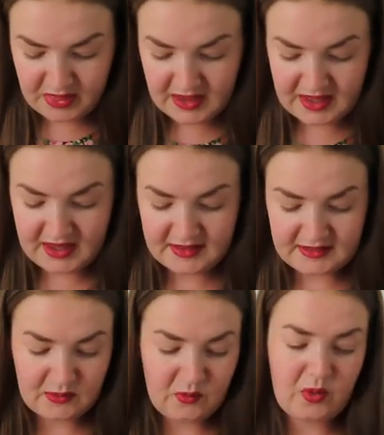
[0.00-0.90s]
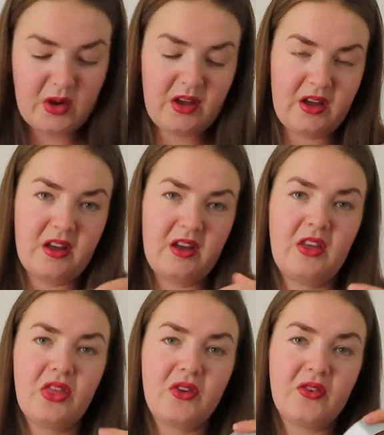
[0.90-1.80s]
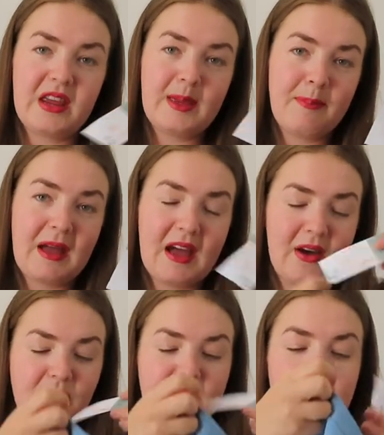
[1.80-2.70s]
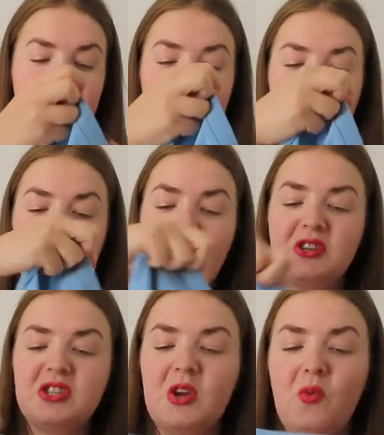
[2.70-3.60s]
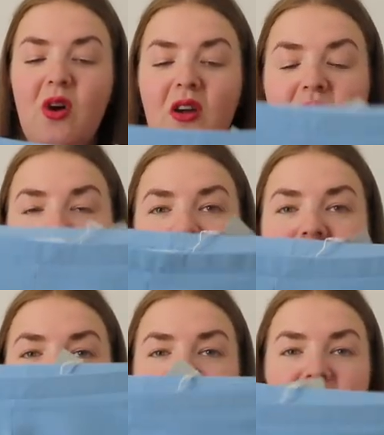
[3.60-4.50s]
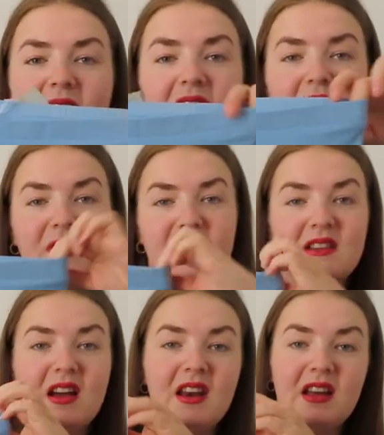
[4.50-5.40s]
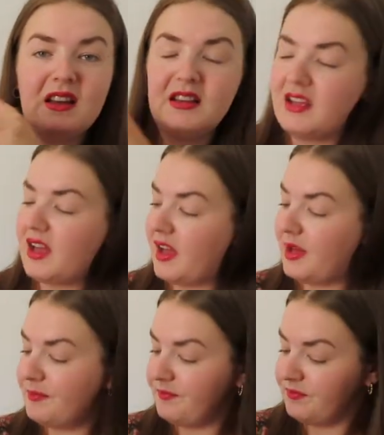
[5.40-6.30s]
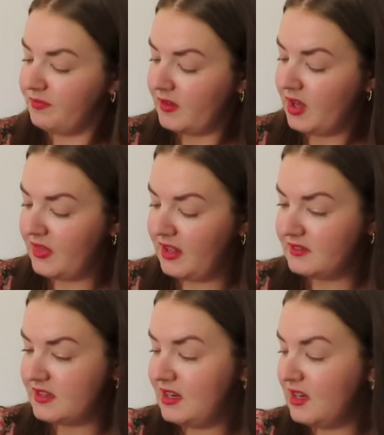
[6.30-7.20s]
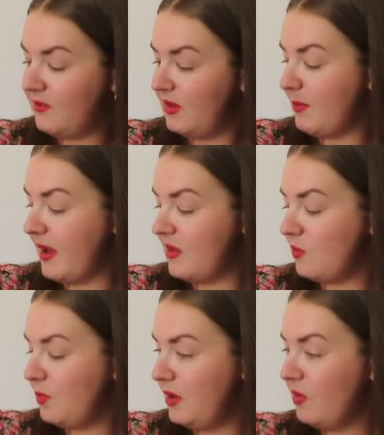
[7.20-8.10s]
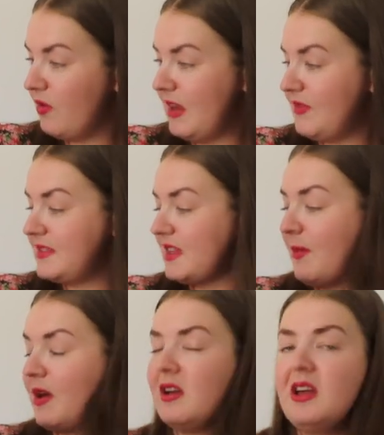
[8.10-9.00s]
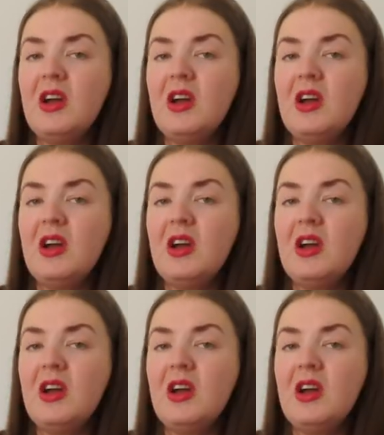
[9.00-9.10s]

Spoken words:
These were £3, but you know what, I really, really love this colour. I think it's a lovely pale blue, great for summer.